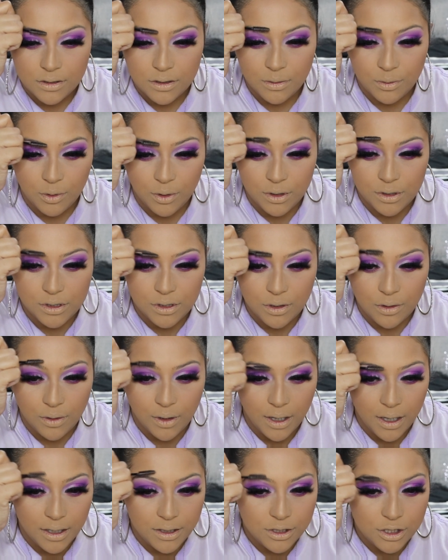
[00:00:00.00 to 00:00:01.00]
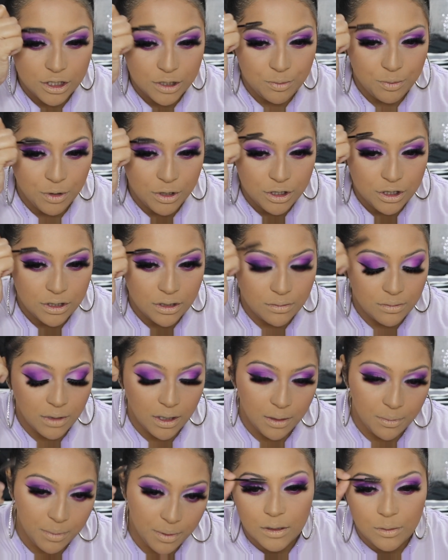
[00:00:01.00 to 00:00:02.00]
So I'm going to go ahead and just brush them
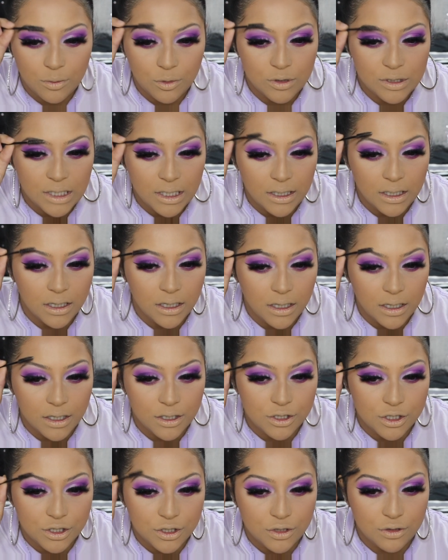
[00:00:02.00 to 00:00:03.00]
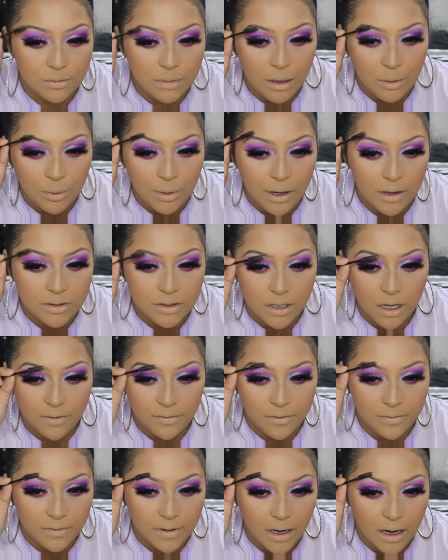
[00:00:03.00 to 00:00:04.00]
up. So I'm most likely going to just do my brows
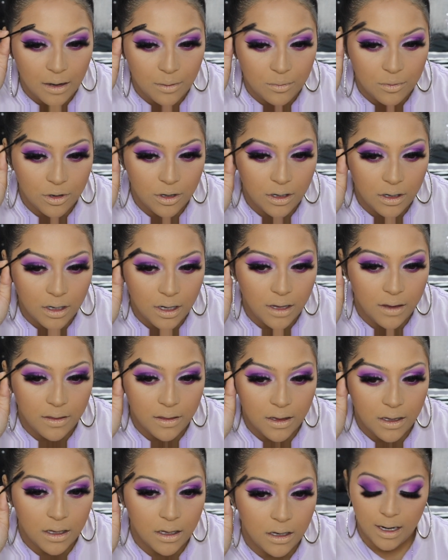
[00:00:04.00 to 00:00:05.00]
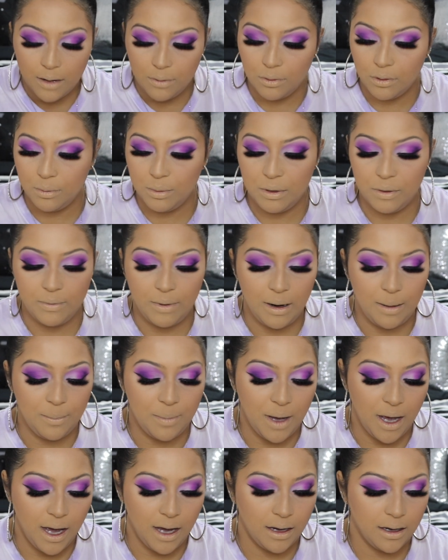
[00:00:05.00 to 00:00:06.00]
off of camera, and then I will be
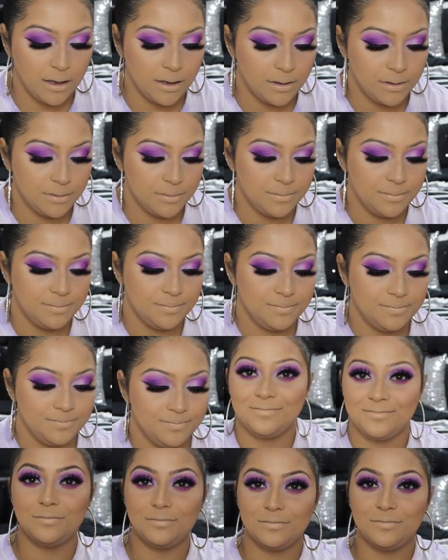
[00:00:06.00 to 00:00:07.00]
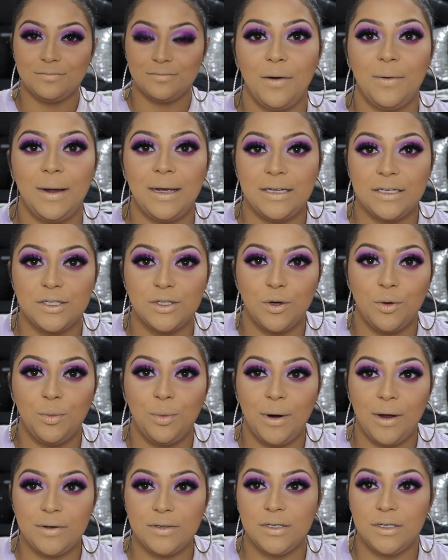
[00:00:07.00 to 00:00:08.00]
right back. Alright, so
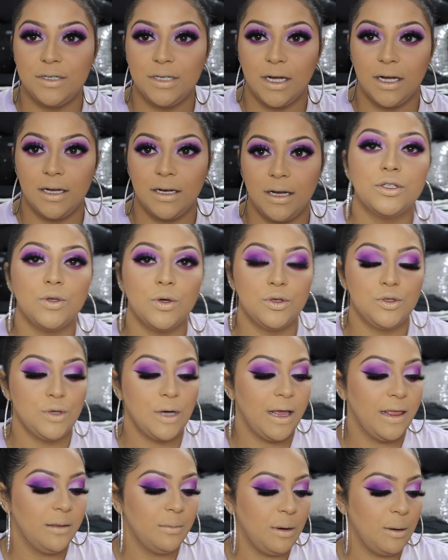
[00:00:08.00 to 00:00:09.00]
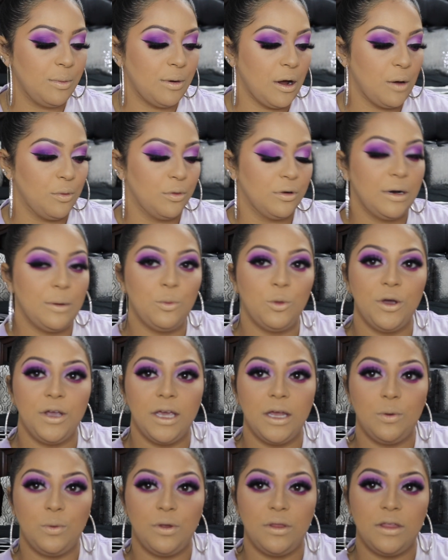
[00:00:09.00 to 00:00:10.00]
brows are done. So to highlight my brow bone, I'm going
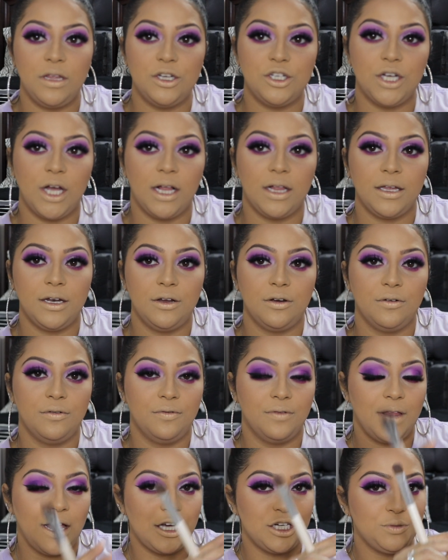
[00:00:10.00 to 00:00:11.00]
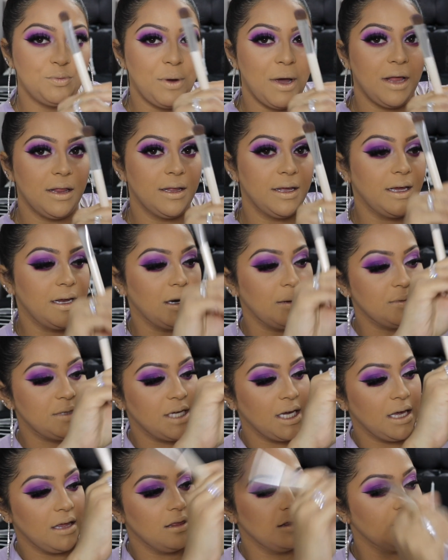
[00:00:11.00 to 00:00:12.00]
in with the JACLYN Hill Flash Palette, and I'm
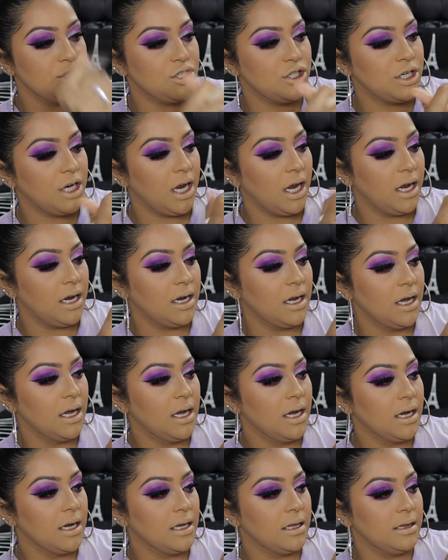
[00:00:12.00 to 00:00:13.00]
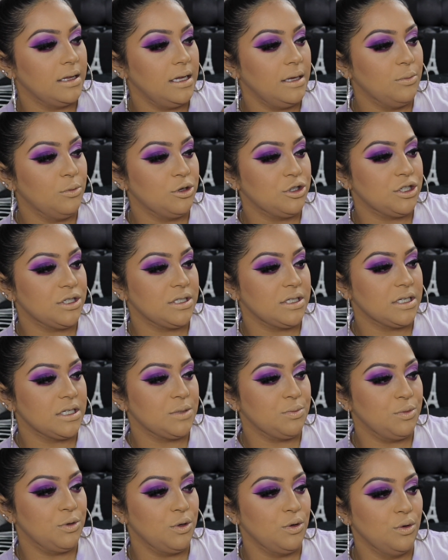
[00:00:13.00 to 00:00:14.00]
taking the shade Gleam, which is this
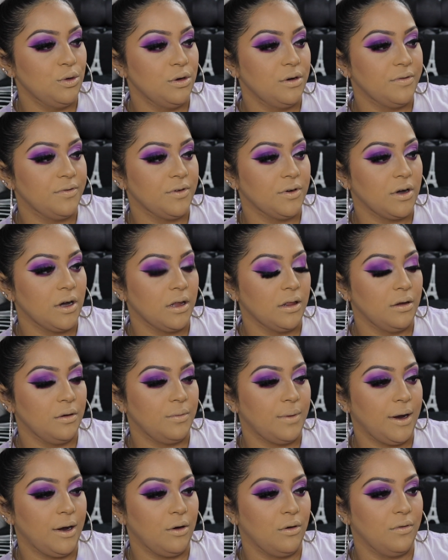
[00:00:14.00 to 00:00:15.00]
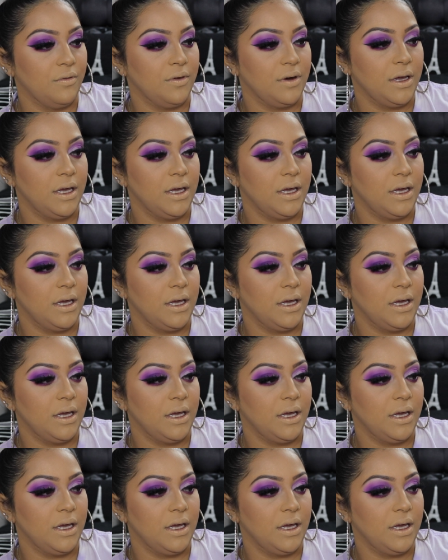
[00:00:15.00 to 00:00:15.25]
beautiful color right over